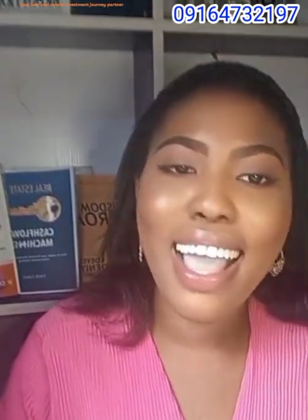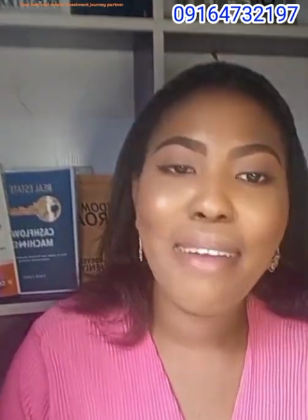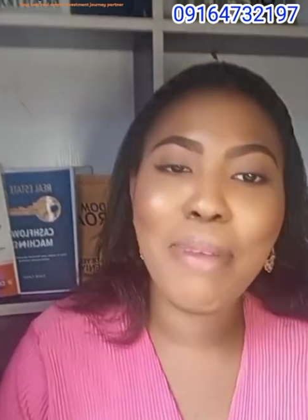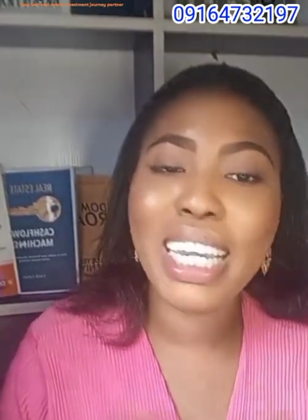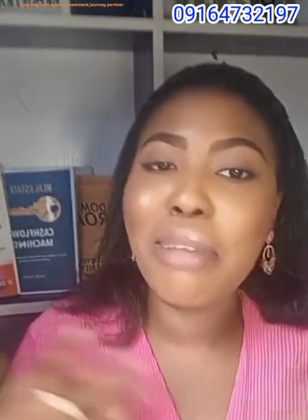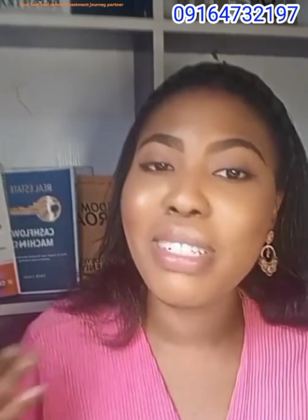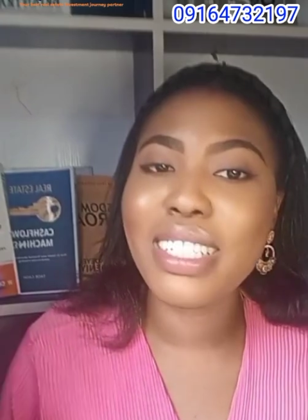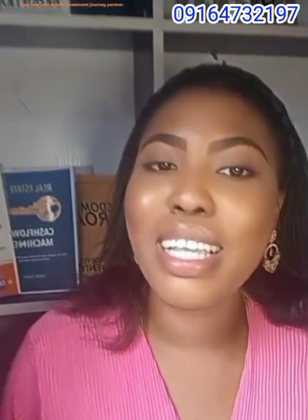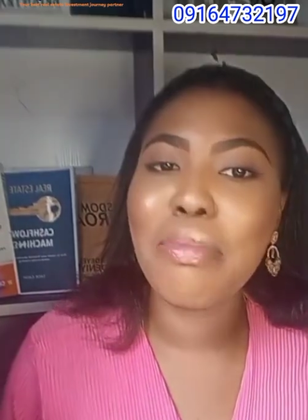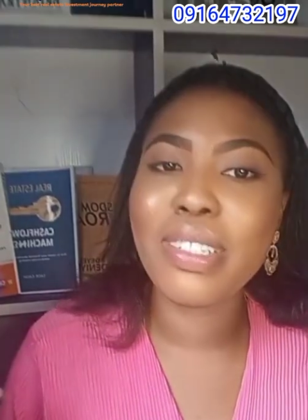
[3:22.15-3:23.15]
My name is
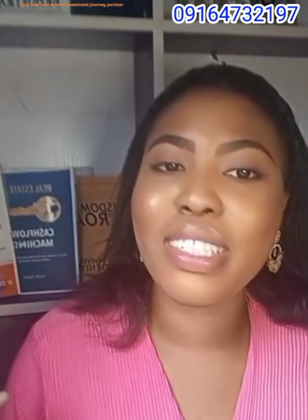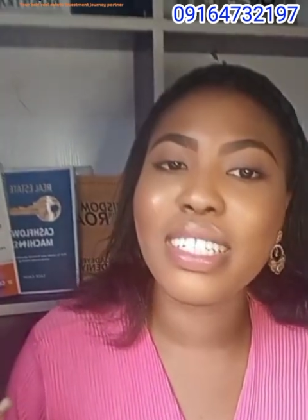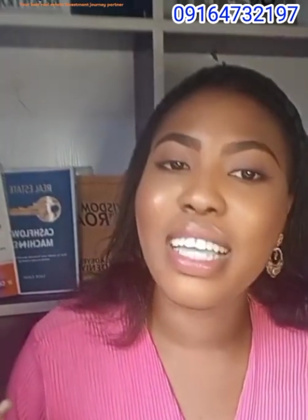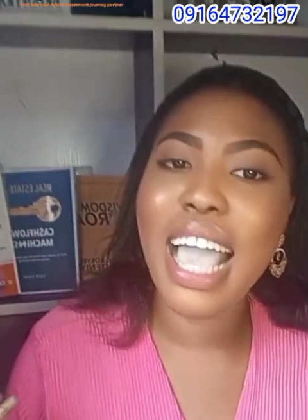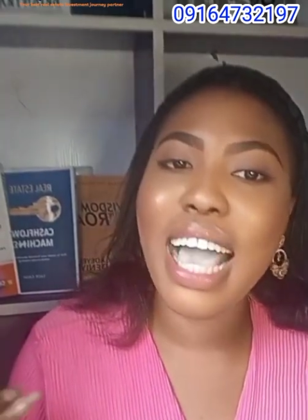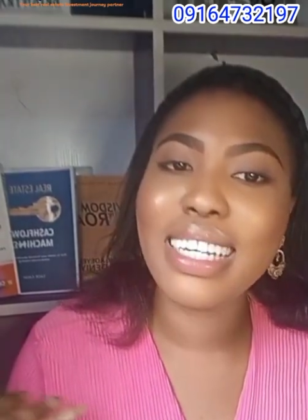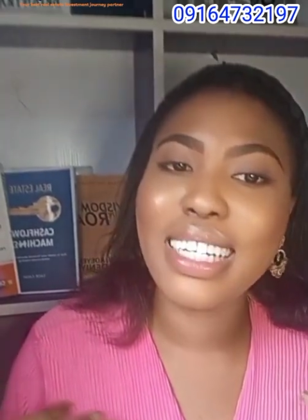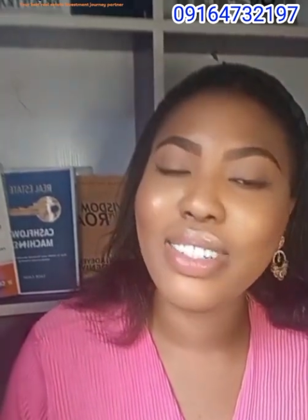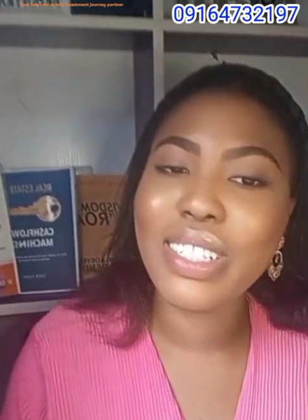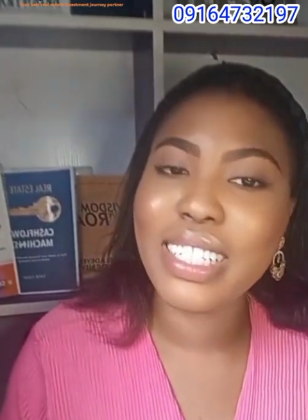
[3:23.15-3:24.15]
Yemisi
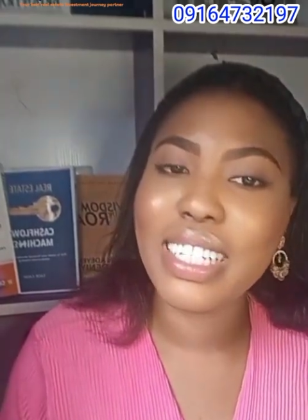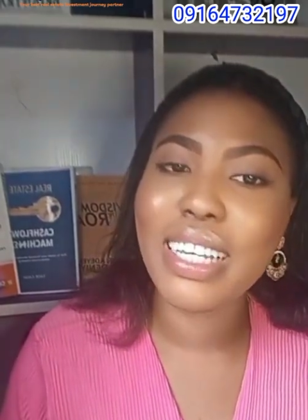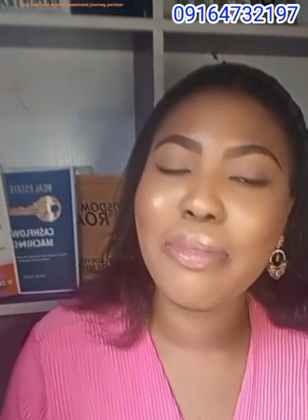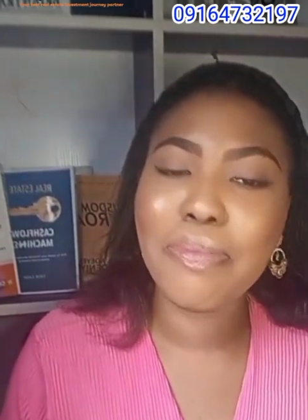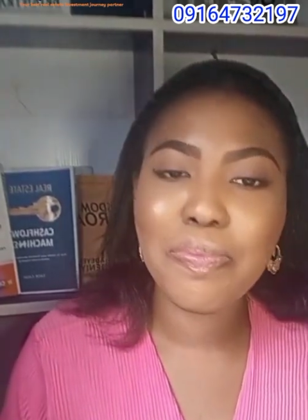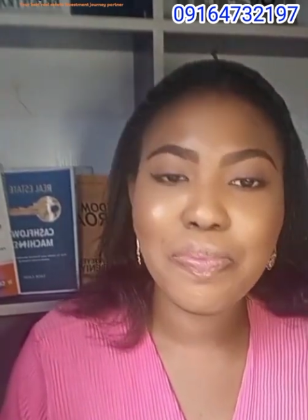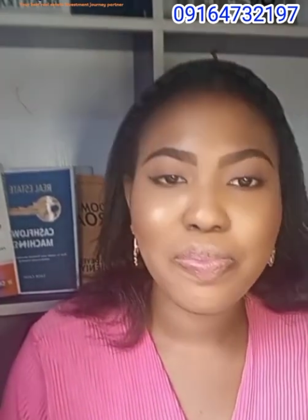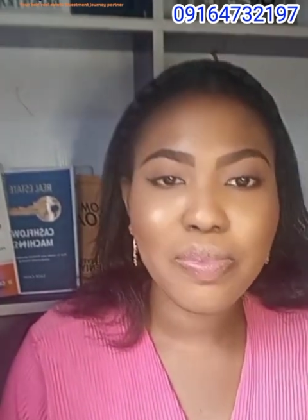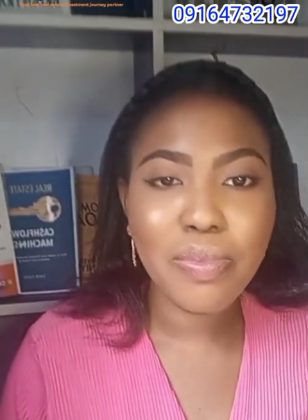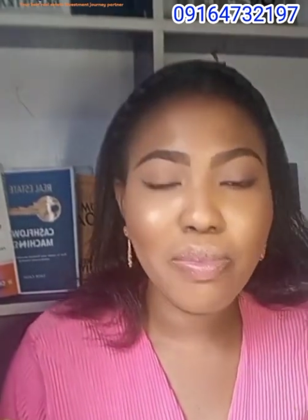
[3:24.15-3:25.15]
Adenisi,
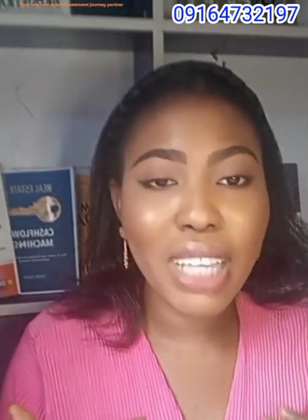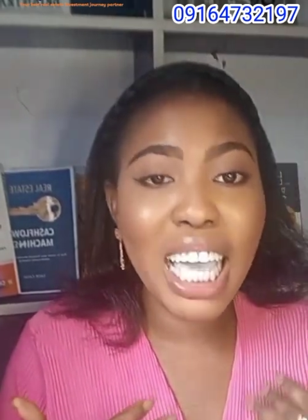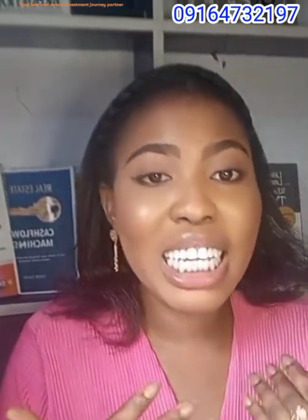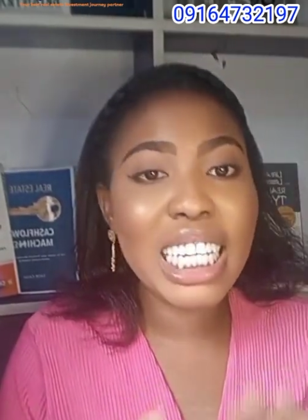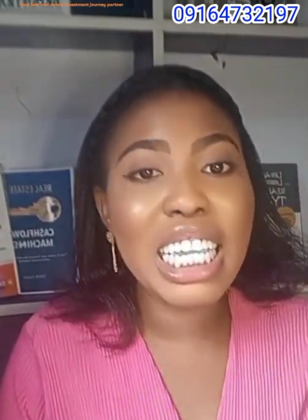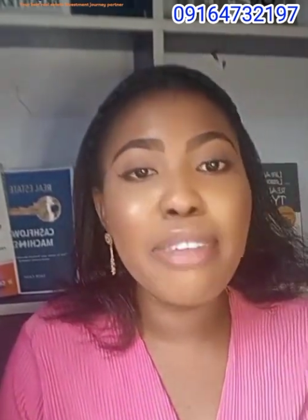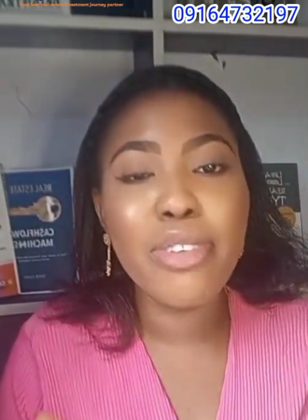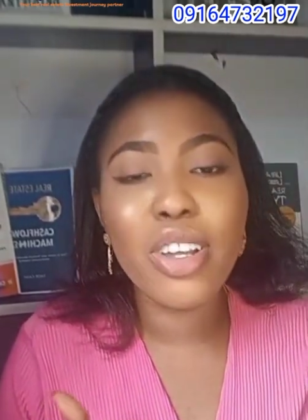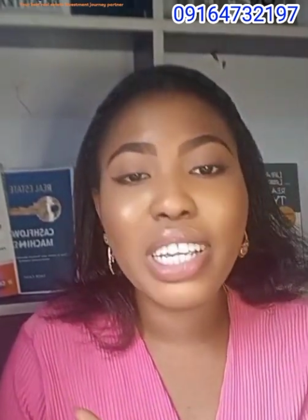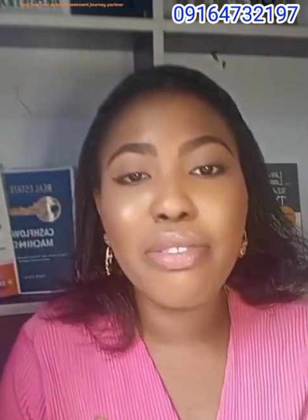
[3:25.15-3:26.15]
and if
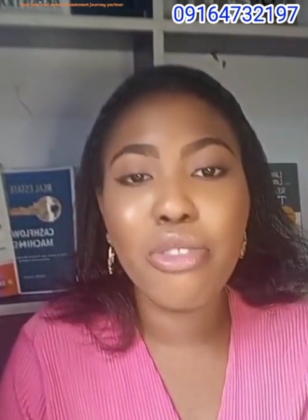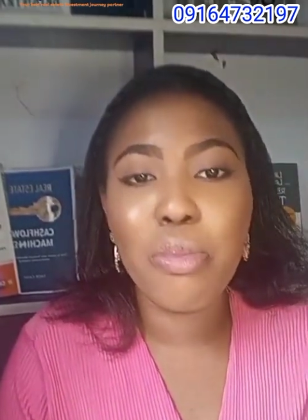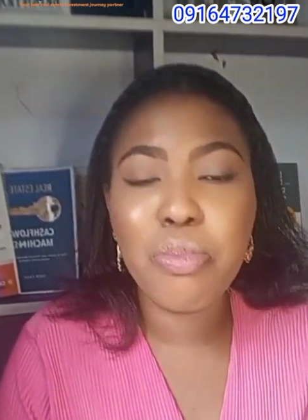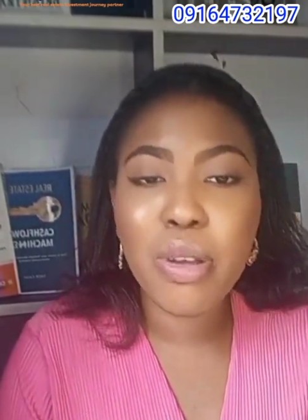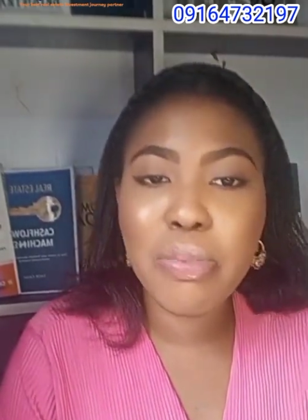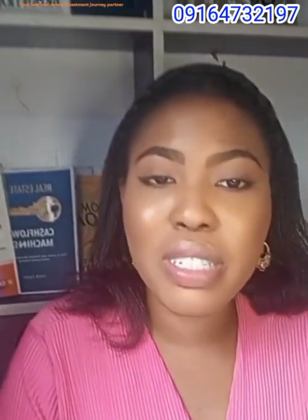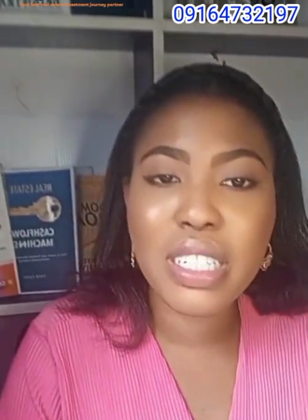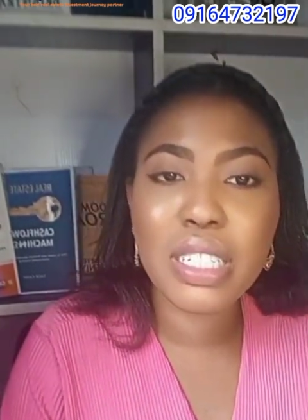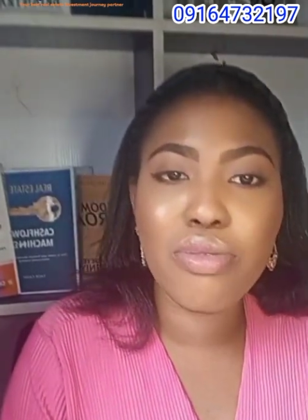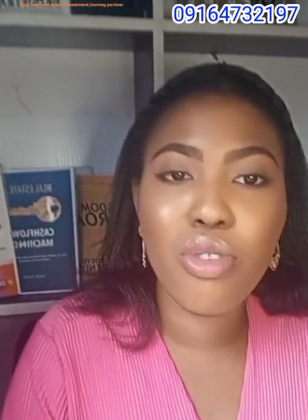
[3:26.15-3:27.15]
you're looking for
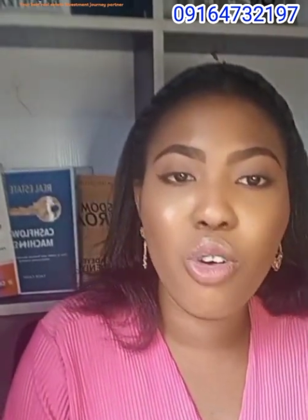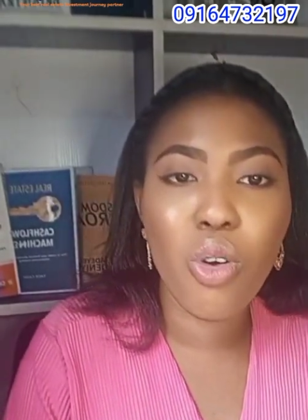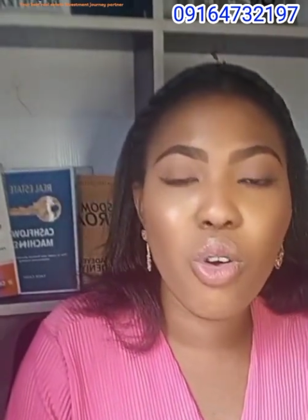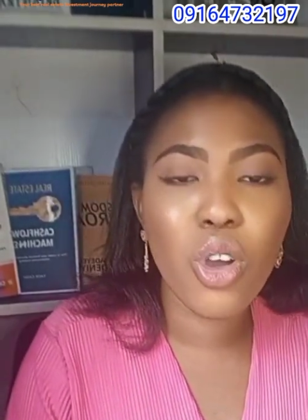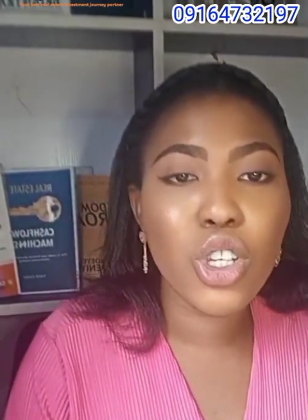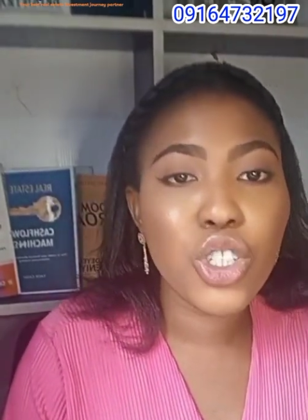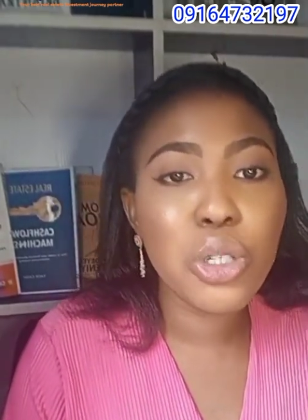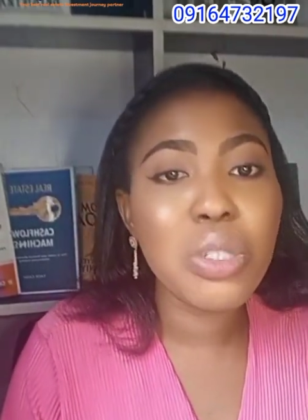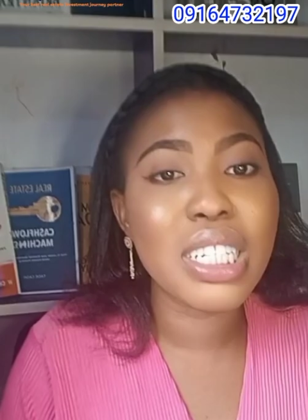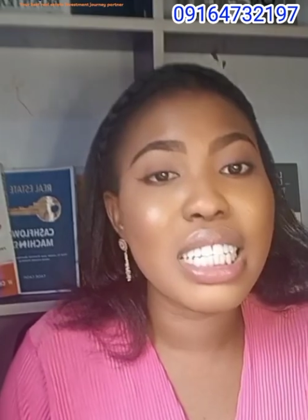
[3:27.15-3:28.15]
properties for
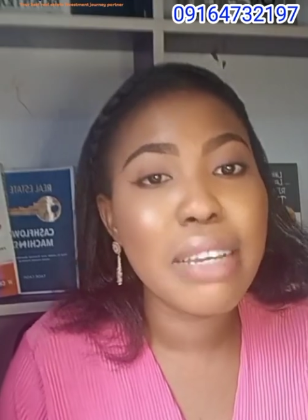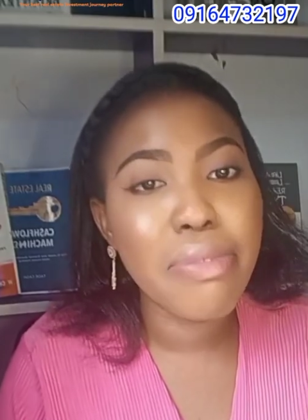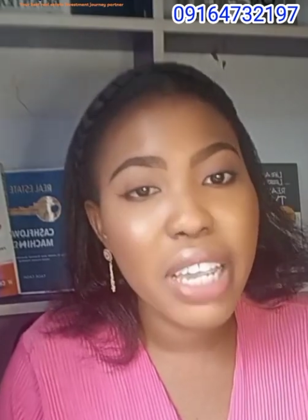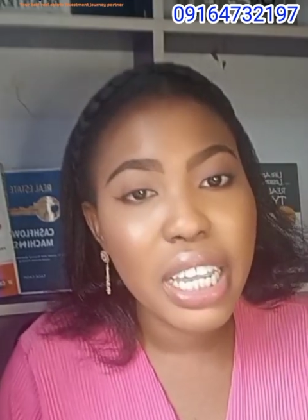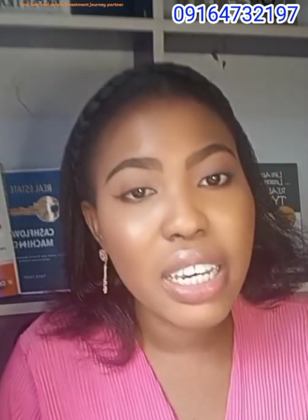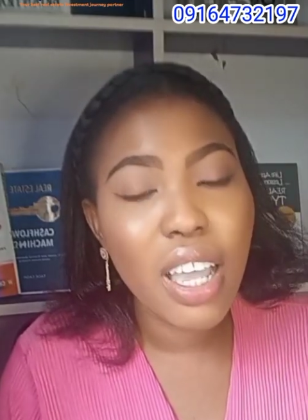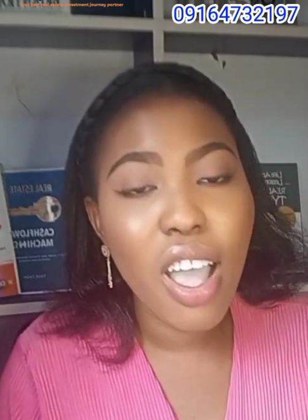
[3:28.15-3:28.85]
you to live in,